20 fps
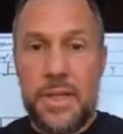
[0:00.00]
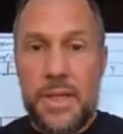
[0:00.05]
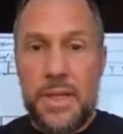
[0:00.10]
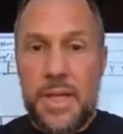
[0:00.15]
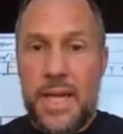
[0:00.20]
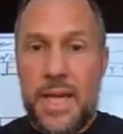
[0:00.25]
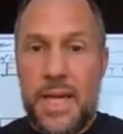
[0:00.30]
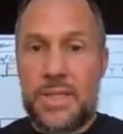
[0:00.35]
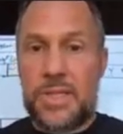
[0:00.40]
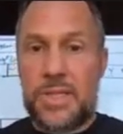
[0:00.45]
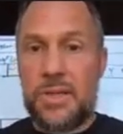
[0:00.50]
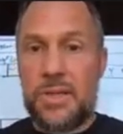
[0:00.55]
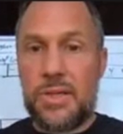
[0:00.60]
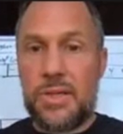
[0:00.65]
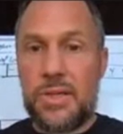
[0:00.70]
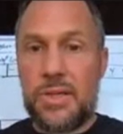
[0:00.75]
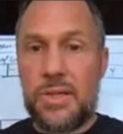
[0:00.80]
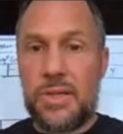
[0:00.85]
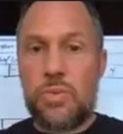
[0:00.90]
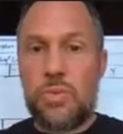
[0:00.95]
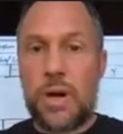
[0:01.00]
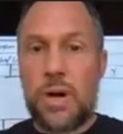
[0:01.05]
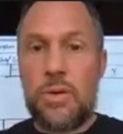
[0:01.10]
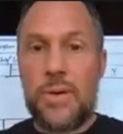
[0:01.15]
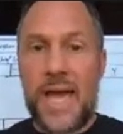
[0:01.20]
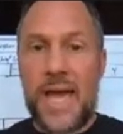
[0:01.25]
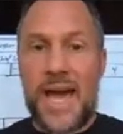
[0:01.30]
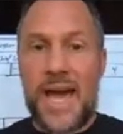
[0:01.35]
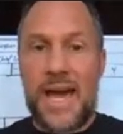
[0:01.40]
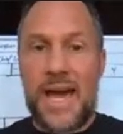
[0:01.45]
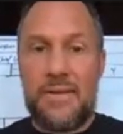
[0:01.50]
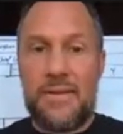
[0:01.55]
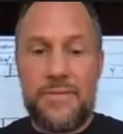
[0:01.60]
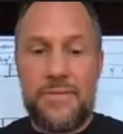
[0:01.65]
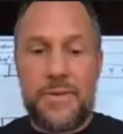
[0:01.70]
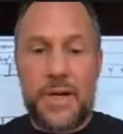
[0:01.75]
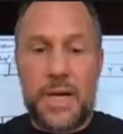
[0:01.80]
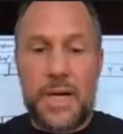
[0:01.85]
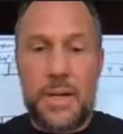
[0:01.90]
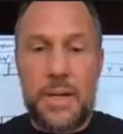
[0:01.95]
And so this is where we have
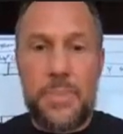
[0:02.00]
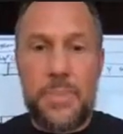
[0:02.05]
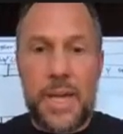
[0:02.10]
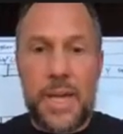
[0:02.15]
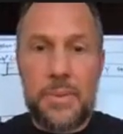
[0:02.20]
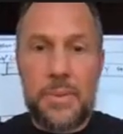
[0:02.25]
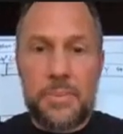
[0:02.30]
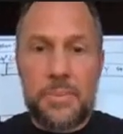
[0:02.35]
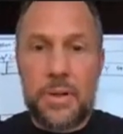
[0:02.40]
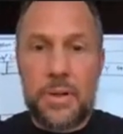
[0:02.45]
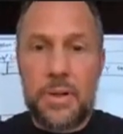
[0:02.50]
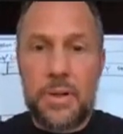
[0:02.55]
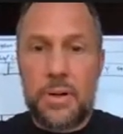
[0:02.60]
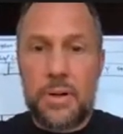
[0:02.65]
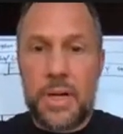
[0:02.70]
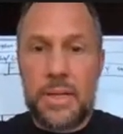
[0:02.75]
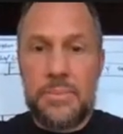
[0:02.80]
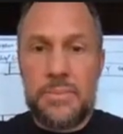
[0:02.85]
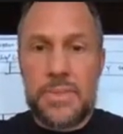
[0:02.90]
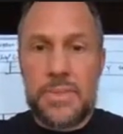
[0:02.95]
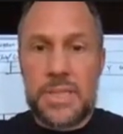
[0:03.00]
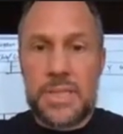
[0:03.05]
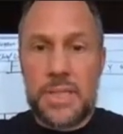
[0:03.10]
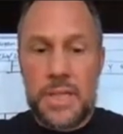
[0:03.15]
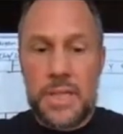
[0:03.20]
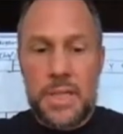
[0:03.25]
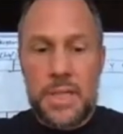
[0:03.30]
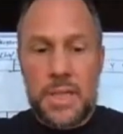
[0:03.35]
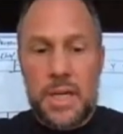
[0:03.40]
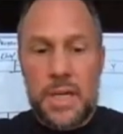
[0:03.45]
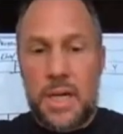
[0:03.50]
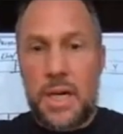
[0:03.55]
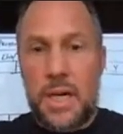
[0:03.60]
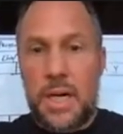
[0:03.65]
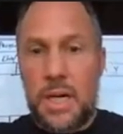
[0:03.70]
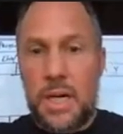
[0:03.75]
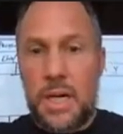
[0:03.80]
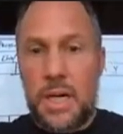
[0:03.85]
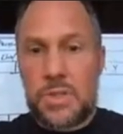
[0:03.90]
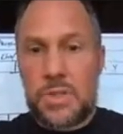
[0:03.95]
payment programs.
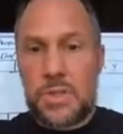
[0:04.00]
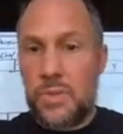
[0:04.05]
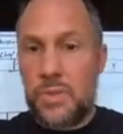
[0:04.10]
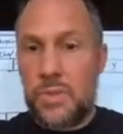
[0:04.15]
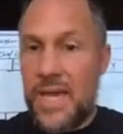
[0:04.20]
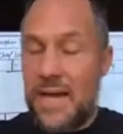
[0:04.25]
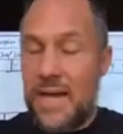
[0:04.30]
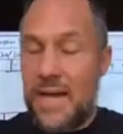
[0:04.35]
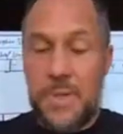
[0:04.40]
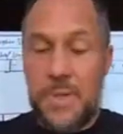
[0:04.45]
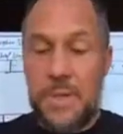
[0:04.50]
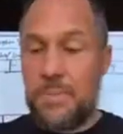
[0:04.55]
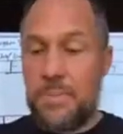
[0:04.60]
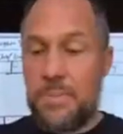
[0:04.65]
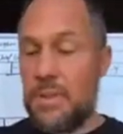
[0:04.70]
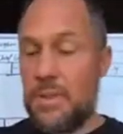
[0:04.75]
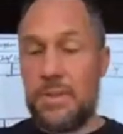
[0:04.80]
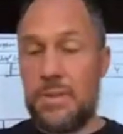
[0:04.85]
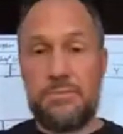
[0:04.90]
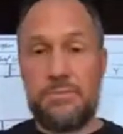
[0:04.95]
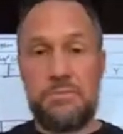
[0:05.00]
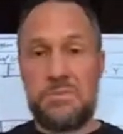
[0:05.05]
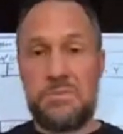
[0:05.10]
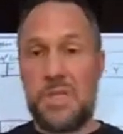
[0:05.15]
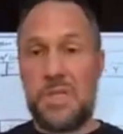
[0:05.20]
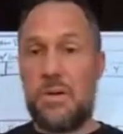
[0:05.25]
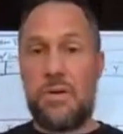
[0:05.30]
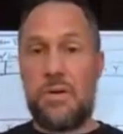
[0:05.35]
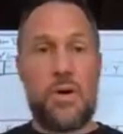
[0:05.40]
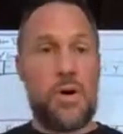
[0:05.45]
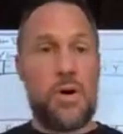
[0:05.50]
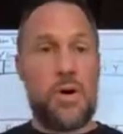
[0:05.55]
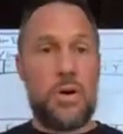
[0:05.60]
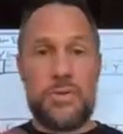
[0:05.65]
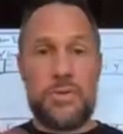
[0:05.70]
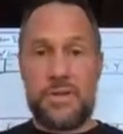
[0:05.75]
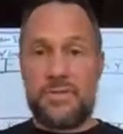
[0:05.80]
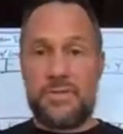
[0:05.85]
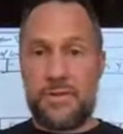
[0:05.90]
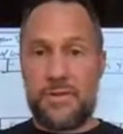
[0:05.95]
So we have people of all
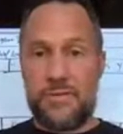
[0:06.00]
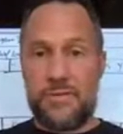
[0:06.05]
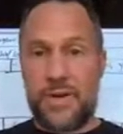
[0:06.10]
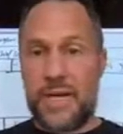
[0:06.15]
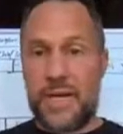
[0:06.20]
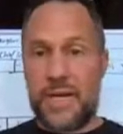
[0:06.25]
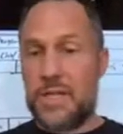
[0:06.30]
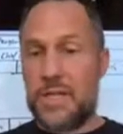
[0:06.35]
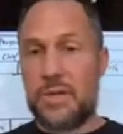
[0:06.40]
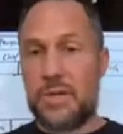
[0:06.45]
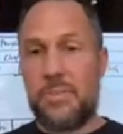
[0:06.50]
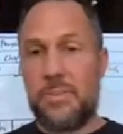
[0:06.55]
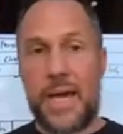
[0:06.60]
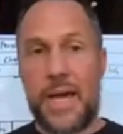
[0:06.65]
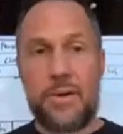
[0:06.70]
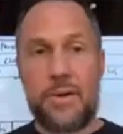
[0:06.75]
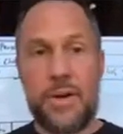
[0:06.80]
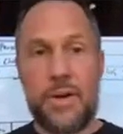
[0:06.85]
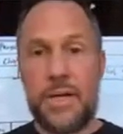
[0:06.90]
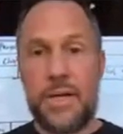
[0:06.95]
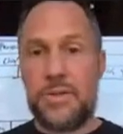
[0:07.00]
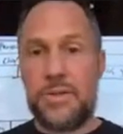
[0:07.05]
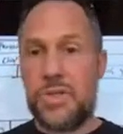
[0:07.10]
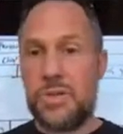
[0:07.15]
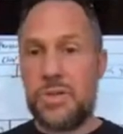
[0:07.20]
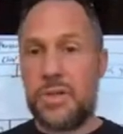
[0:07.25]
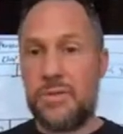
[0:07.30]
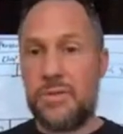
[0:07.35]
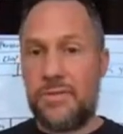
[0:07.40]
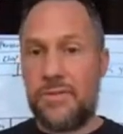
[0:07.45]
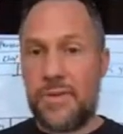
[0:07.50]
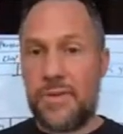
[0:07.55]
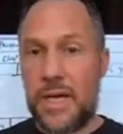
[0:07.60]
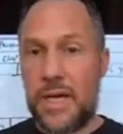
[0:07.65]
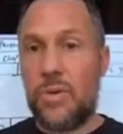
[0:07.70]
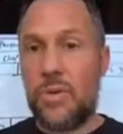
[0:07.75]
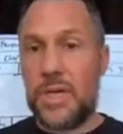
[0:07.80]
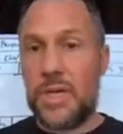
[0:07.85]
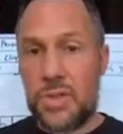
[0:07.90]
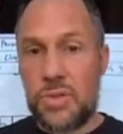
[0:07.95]
different financial backgrounds who can
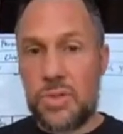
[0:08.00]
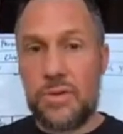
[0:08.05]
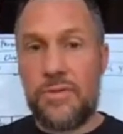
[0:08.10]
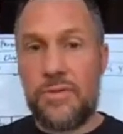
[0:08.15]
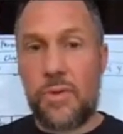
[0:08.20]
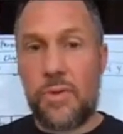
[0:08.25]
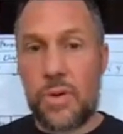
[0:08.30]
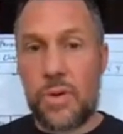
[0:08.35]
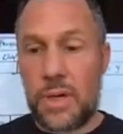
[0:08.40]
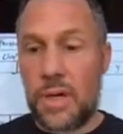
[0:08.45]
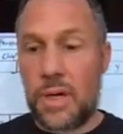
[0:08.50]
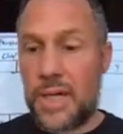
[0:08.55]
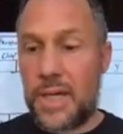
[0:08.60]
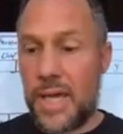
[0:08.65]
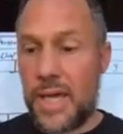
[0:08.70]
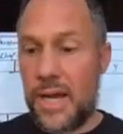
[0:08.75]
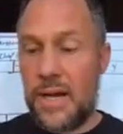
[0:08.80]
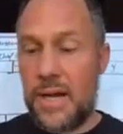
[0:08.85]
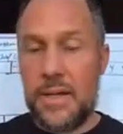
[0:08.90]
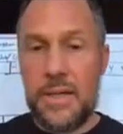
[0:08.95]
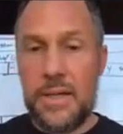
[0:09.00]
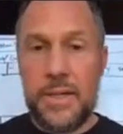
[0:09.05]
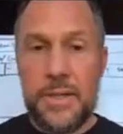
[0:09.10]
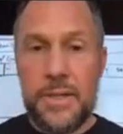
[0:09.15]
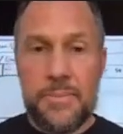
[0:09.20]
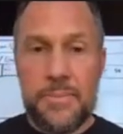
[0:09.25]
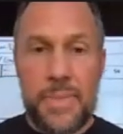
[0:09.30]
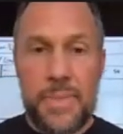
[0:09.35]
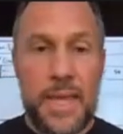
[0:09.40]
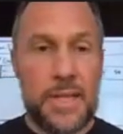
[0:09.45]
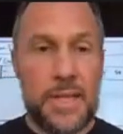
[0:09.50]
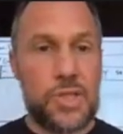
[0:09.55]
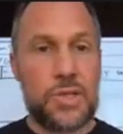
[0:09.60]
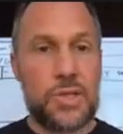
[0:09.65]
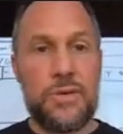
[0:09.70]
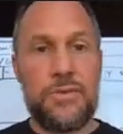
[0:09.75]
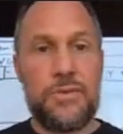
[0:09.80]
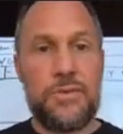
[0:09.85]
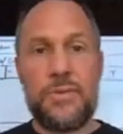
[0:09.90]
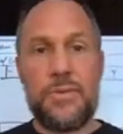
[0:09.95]
find ways to afford our care. And
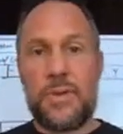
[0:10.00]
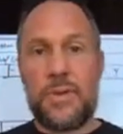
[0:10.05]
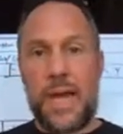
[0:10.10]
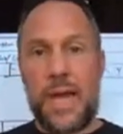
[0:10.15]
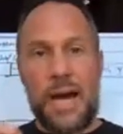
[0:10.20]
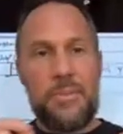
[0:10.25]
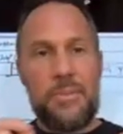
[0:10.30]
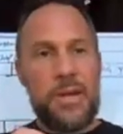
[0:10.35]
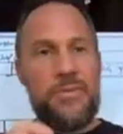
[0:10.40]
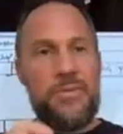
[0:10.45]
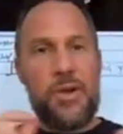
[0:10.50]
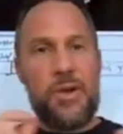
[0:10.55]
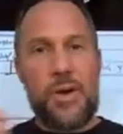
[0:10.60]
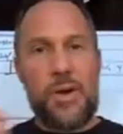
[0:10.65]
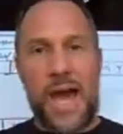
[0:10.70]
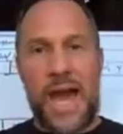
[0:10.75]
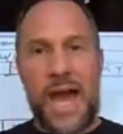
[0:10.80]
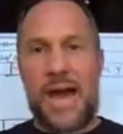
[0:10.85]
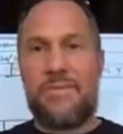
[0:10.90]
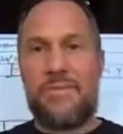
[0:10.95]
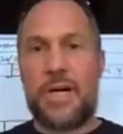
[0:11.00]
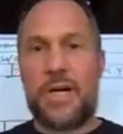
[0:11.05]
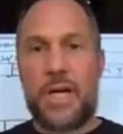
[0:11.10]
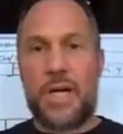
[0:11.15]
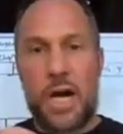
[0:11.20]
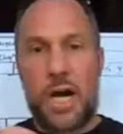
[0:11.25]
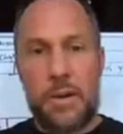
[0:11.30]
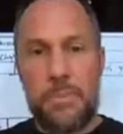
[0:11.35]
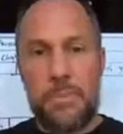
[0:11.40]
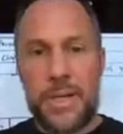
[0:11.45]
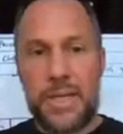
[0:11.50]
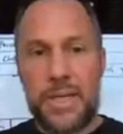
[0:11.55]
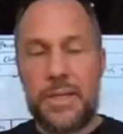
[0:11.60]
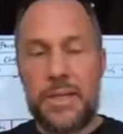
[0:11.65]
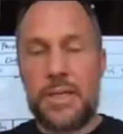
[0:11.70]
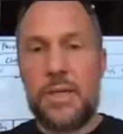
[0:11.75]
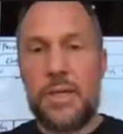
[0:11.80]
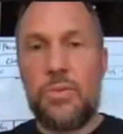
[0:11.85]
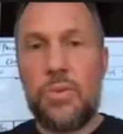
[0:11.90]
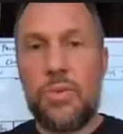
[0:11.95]
so how many of you have a company
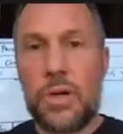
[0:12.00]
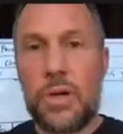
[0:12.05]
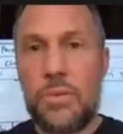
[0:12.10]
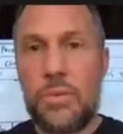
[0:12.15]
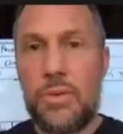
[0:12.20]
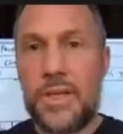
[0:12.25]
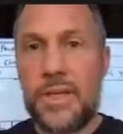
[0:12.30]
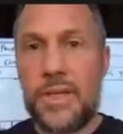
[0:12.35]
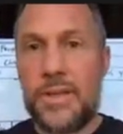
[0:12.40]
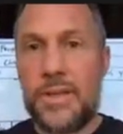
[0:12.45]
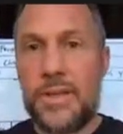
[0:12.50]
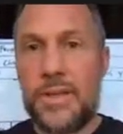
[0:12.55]
that you work with